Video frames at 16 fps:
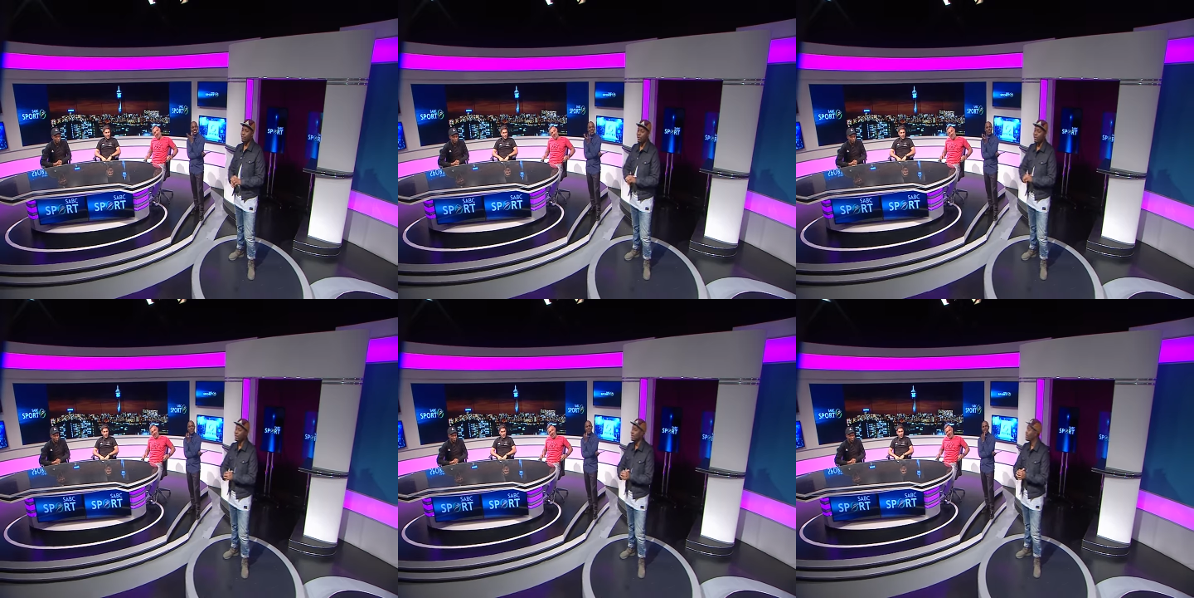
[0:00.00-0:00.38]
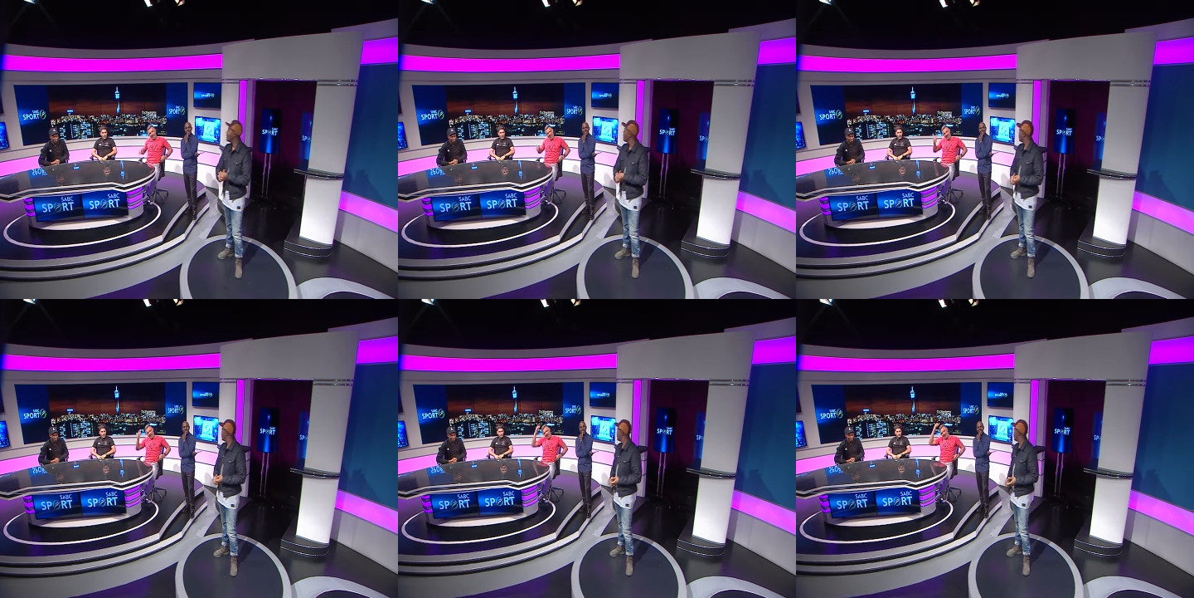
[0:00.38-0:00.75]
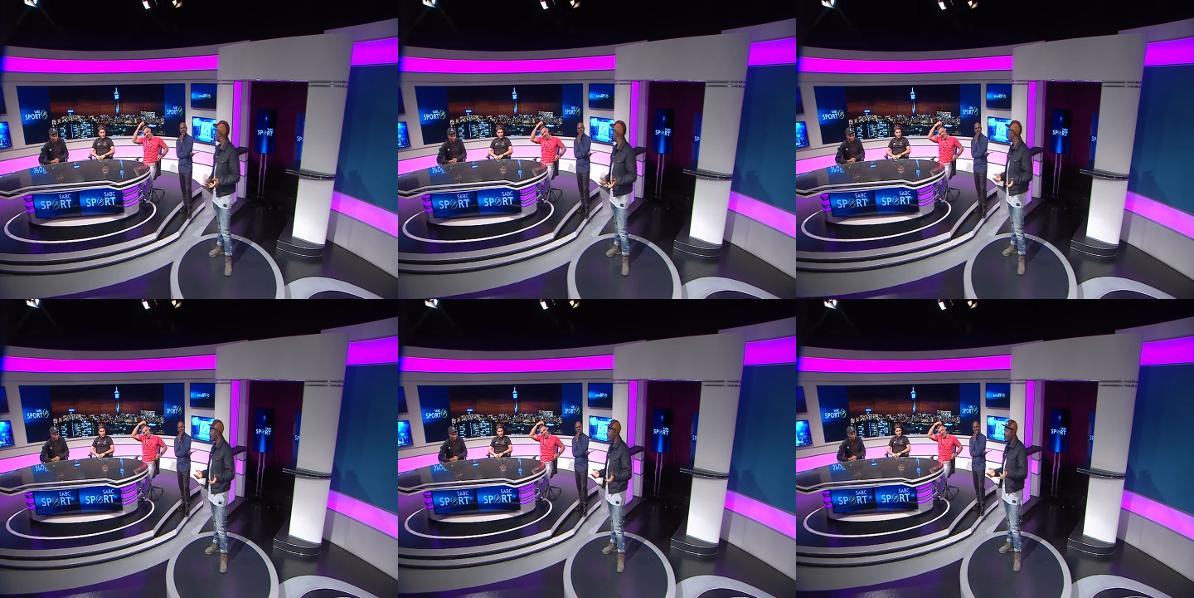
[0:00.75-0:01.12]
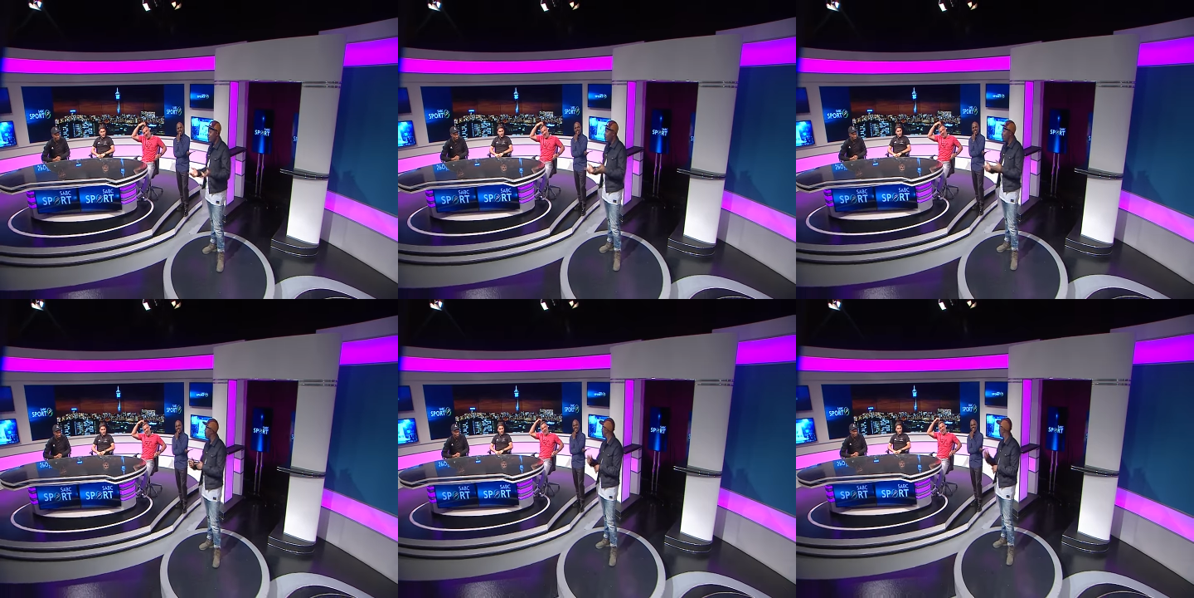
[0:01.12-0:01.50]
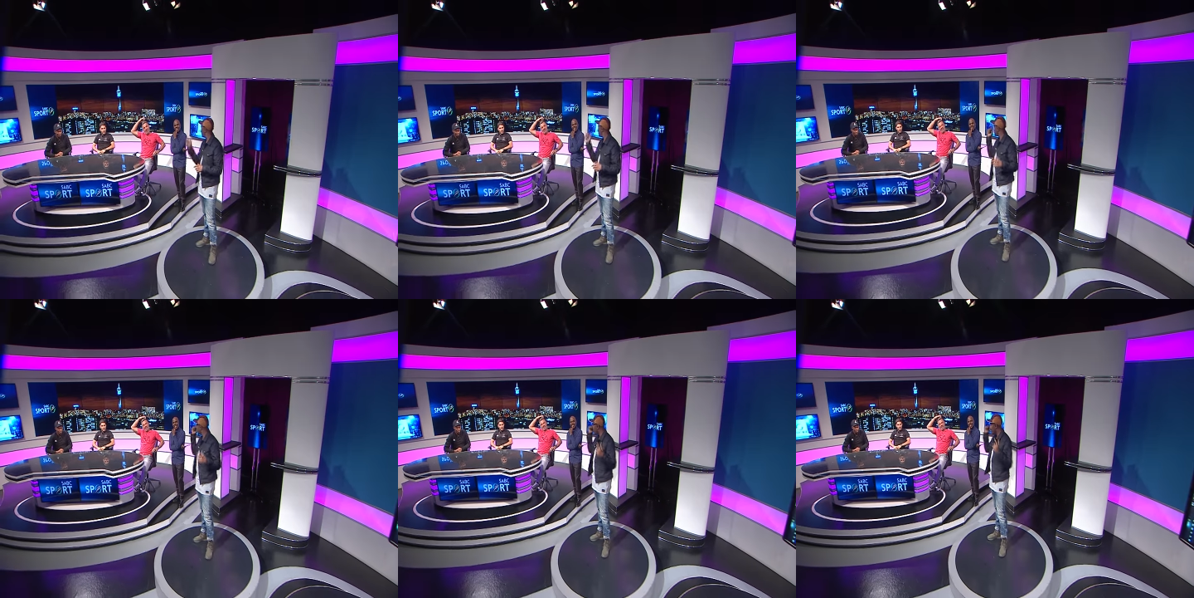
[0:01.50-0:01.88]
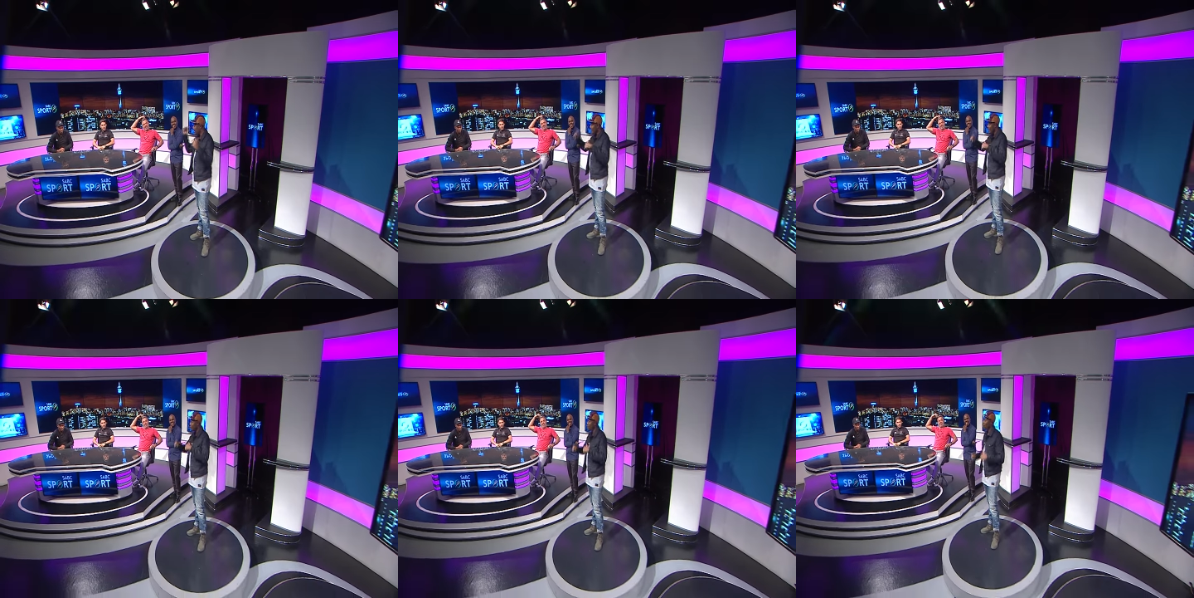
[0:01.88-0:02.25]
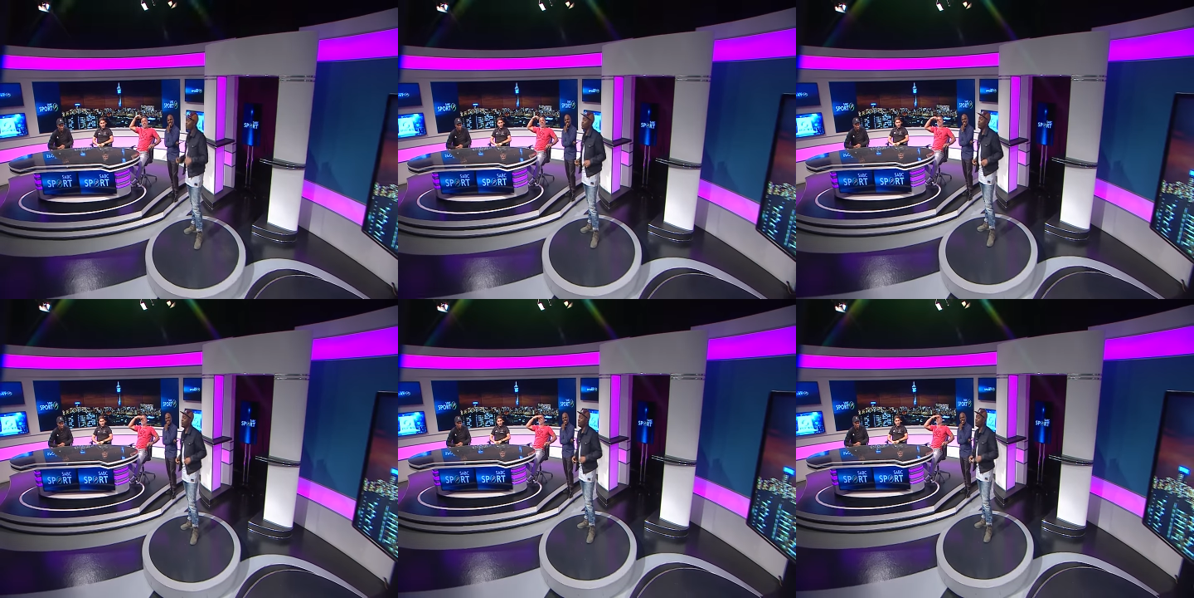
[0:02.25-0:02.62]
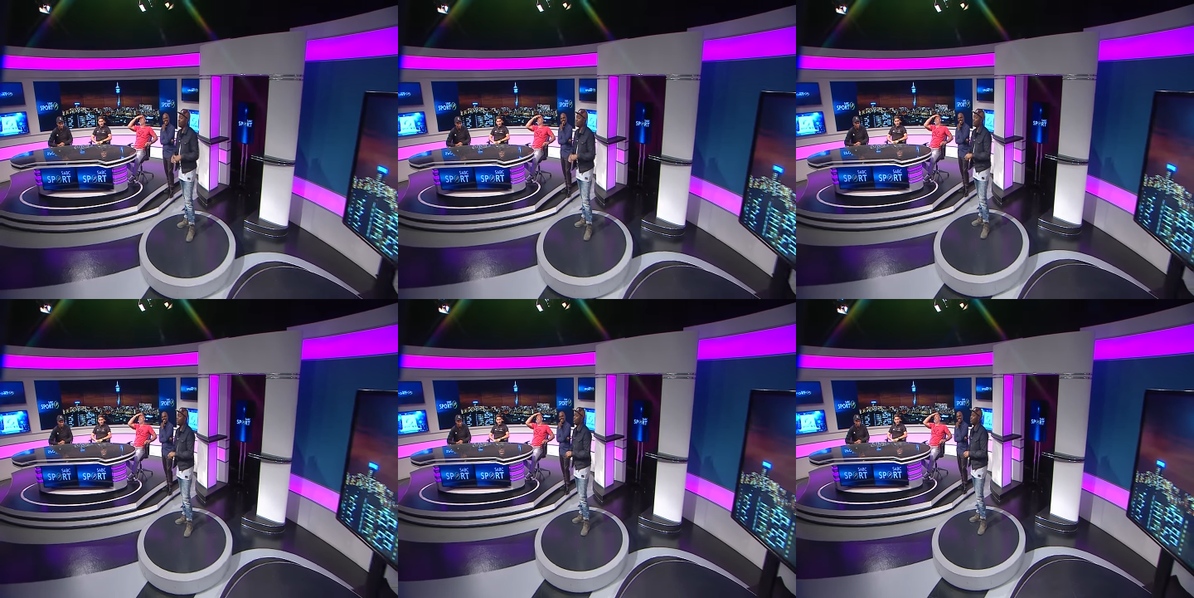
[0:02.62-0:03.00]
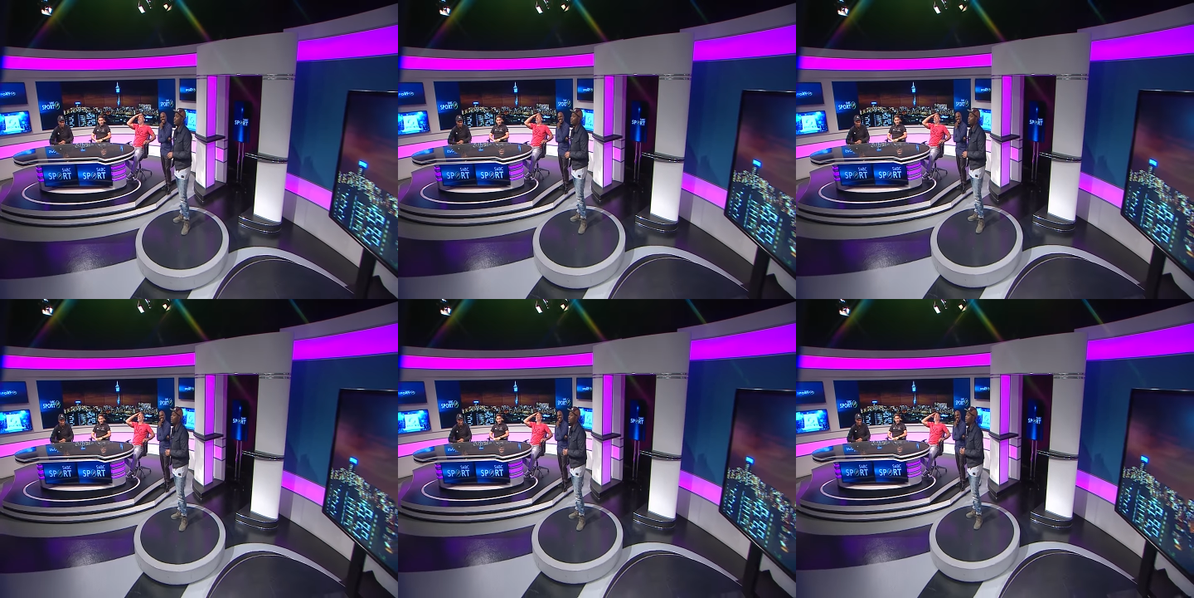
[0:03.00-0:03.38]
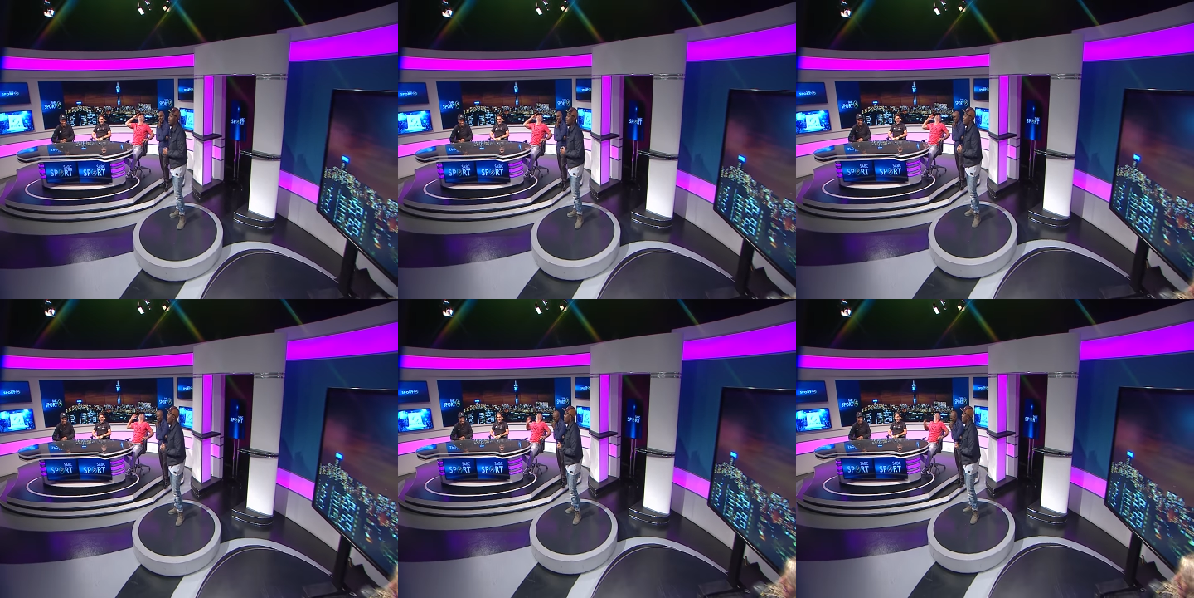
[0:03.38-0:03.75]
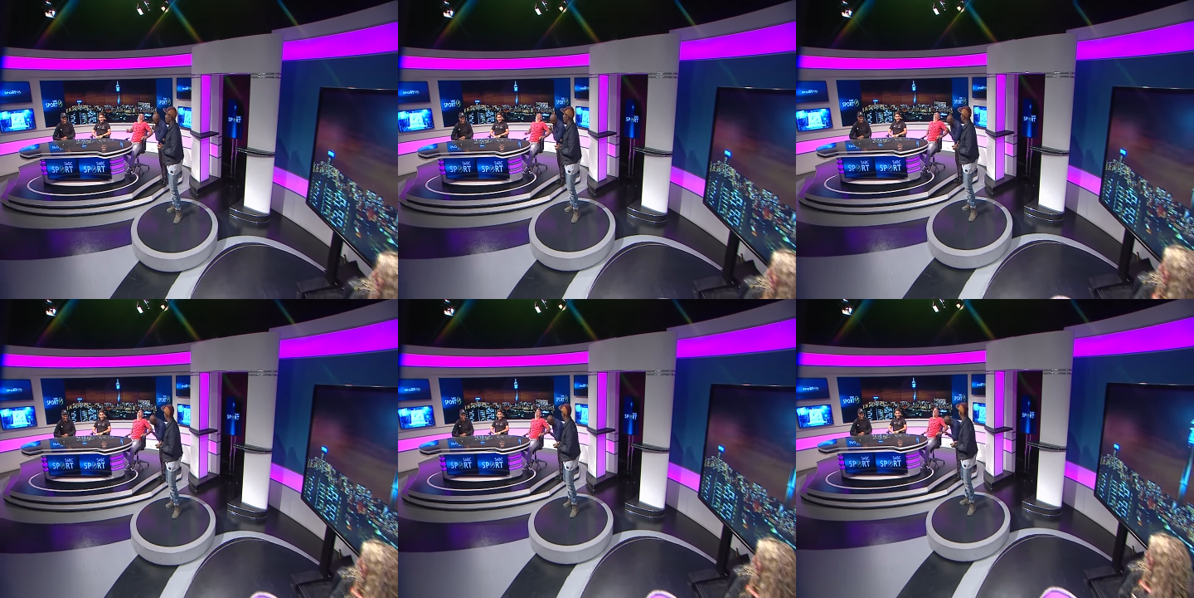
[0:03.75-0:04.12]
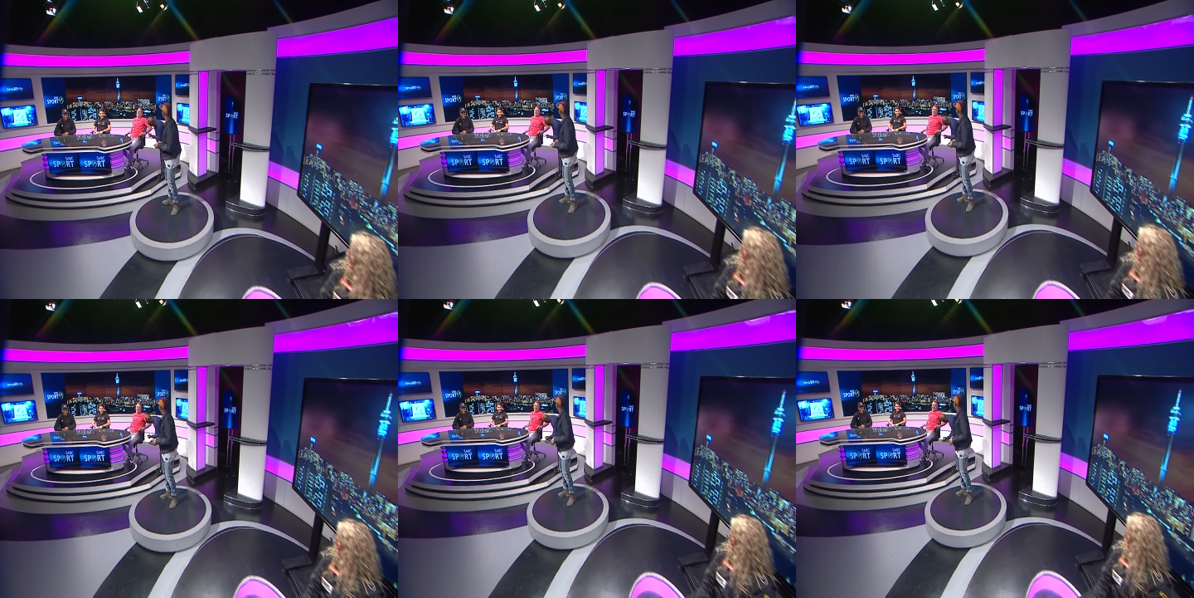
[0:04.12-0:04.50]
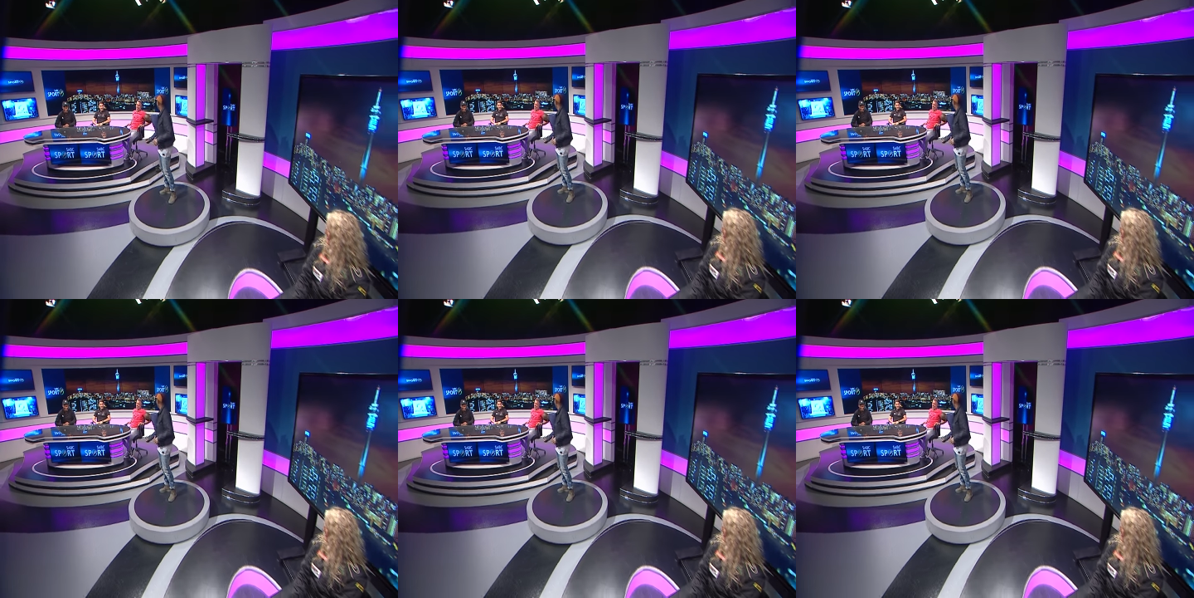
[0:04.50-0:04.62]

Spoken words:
No face is visible, so there are no lips to read.